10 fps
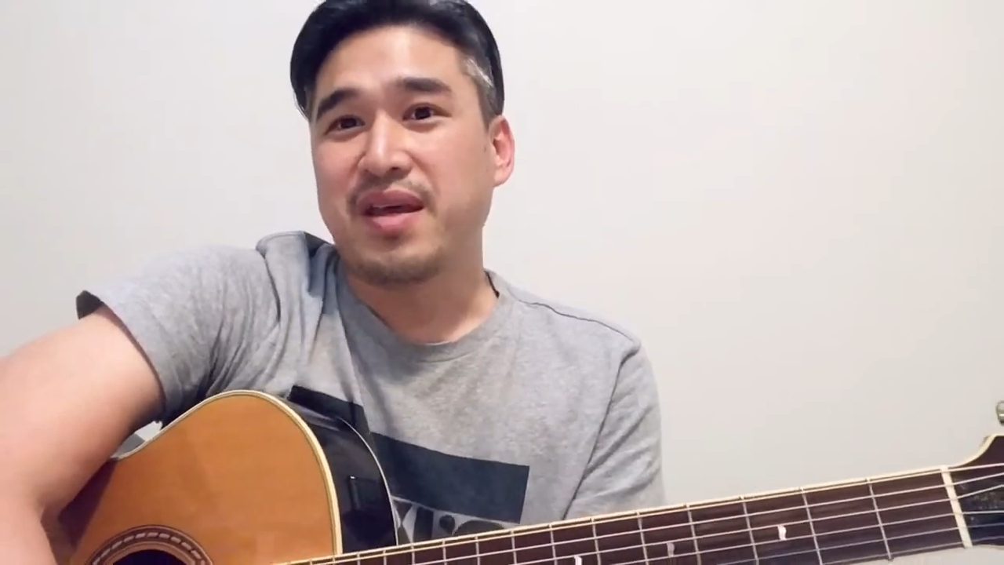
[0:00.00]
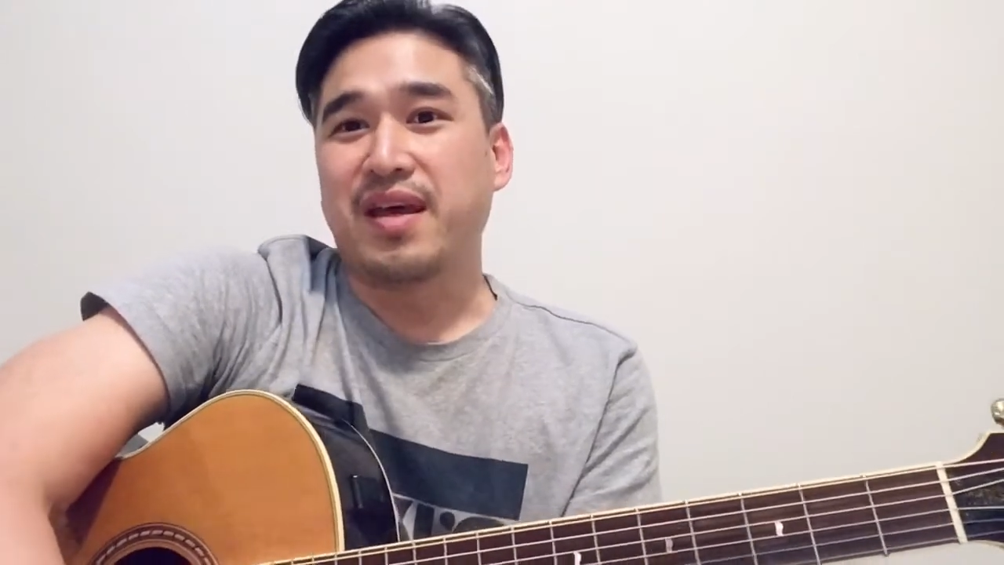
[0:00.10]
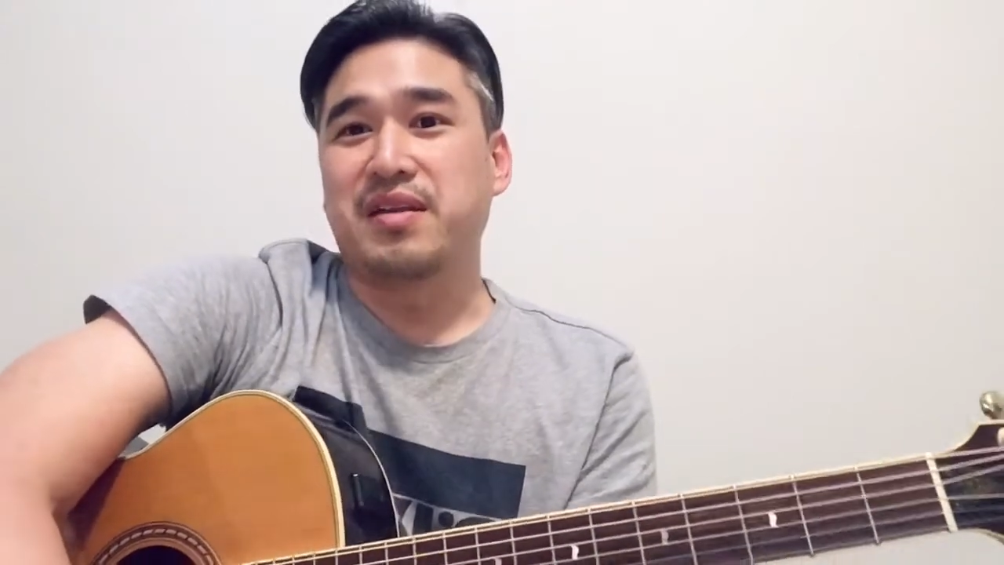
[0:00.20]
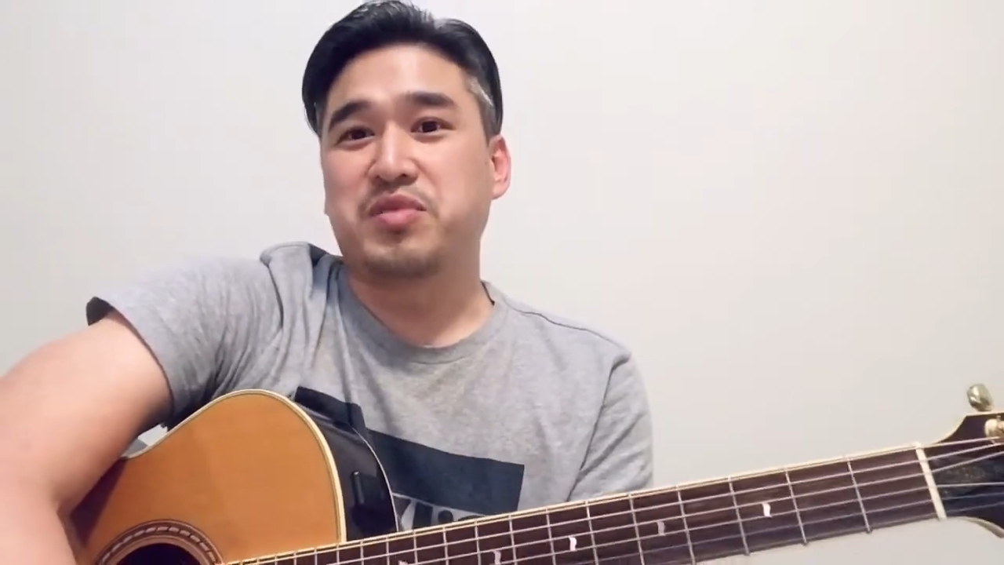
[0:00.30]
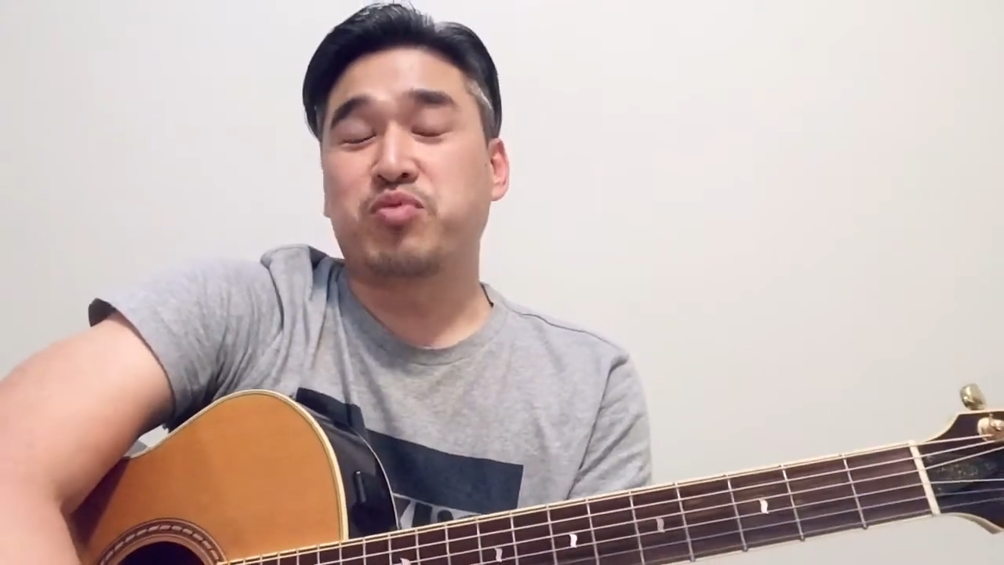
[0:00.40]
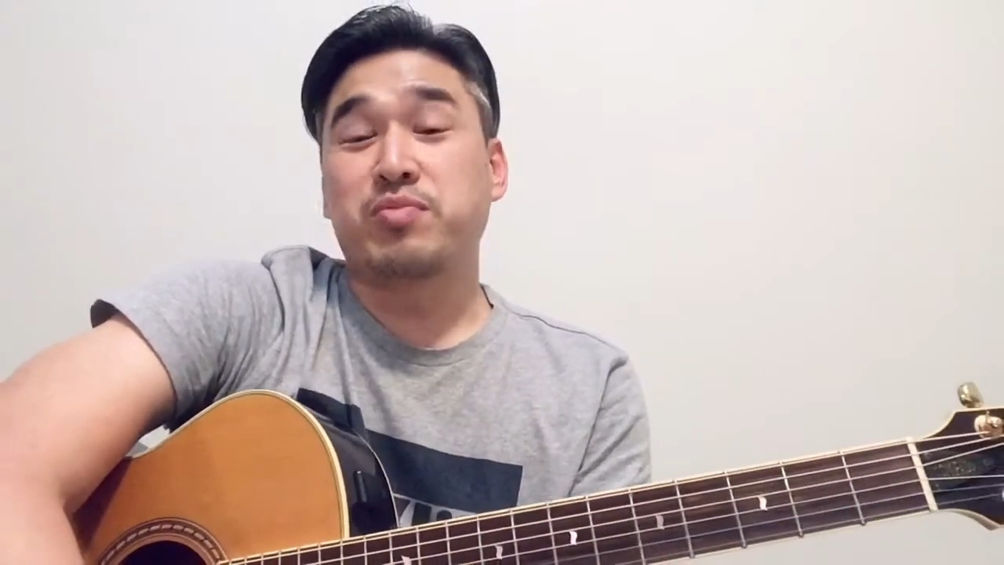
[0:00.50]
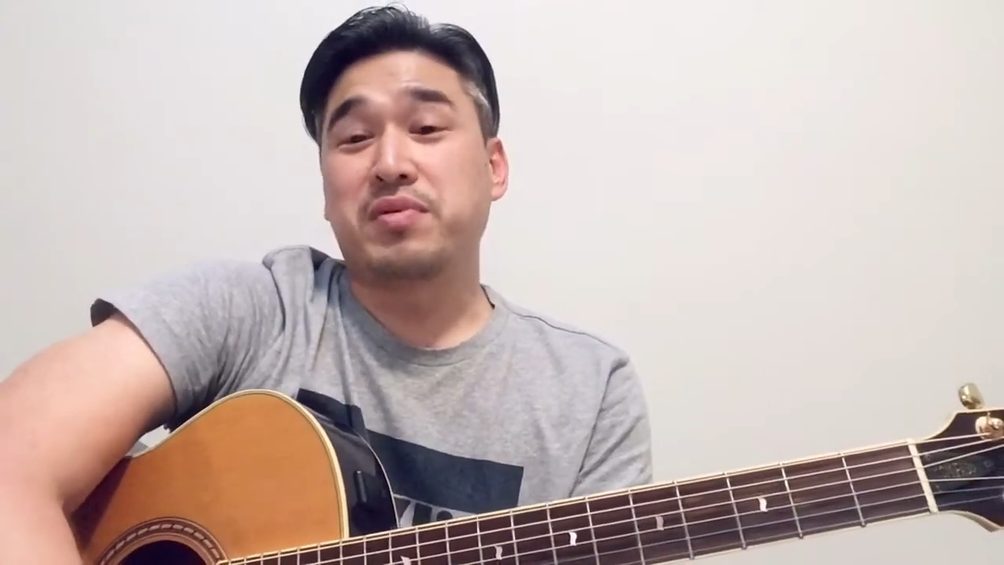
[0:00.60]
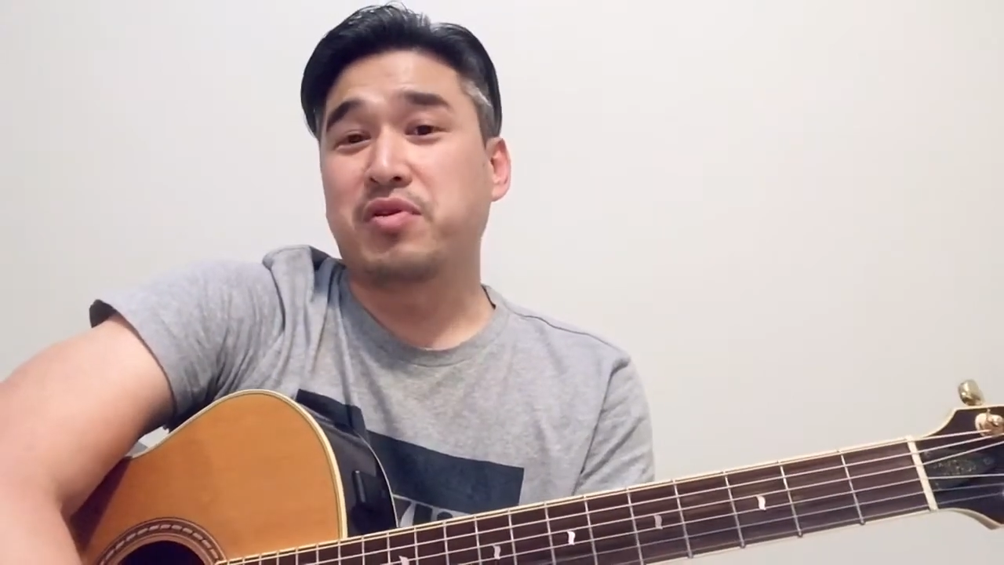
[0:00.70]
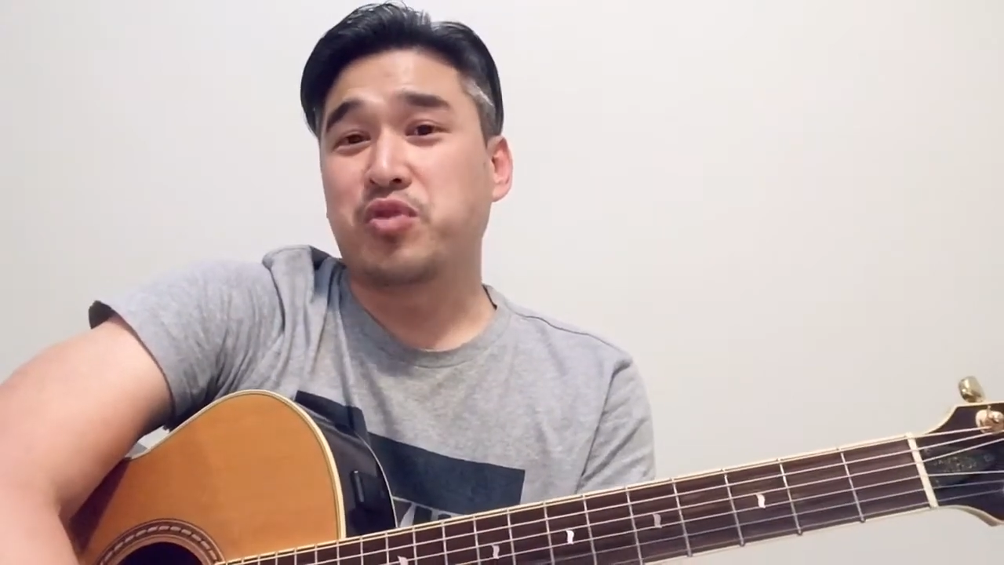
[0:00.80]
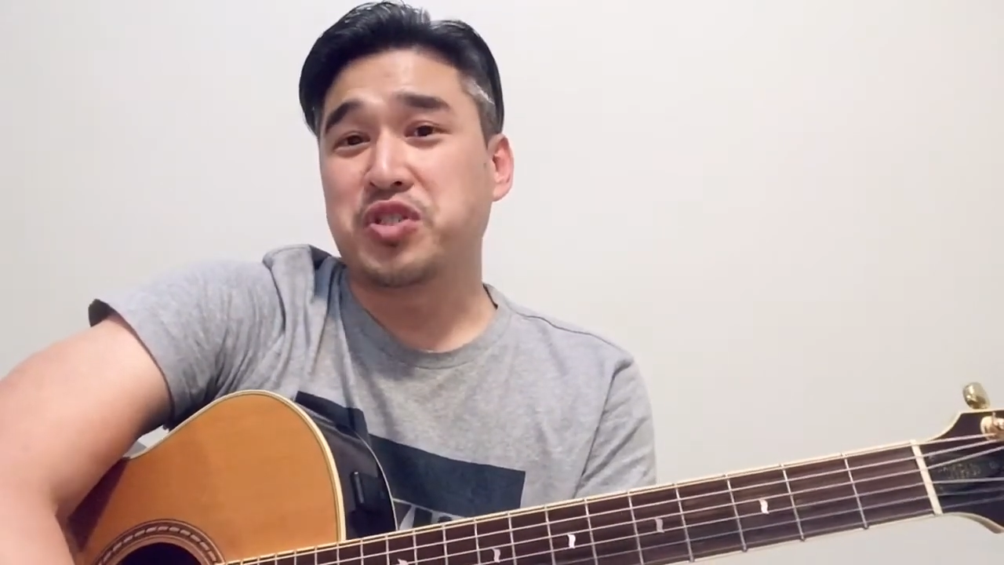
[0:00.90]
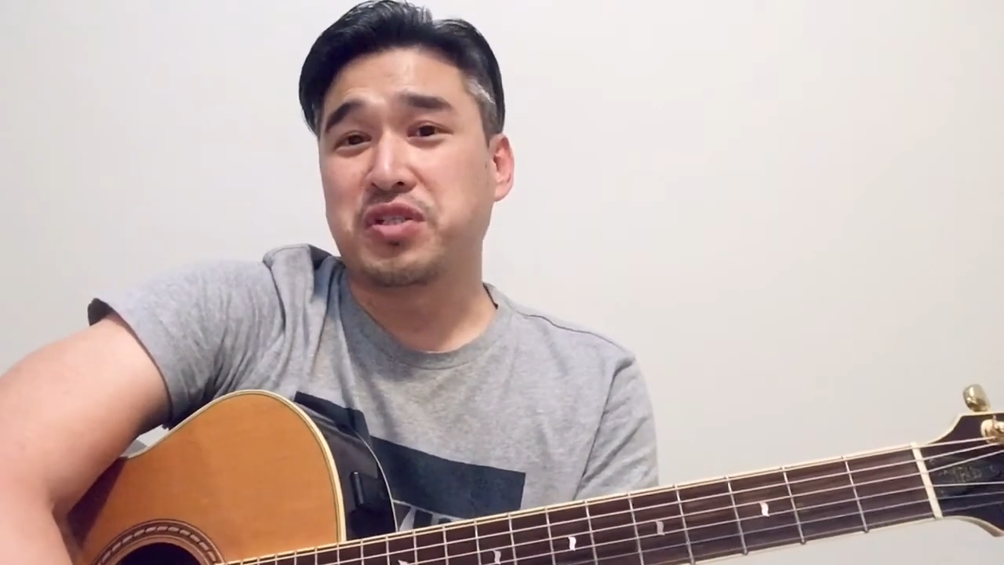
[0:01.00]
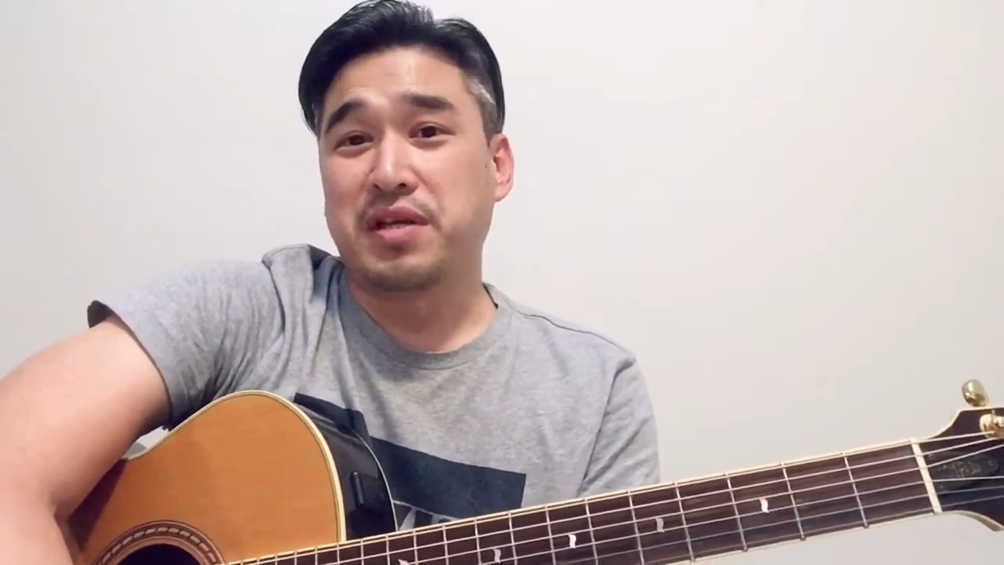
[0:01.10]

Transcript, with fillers: And it's probably the question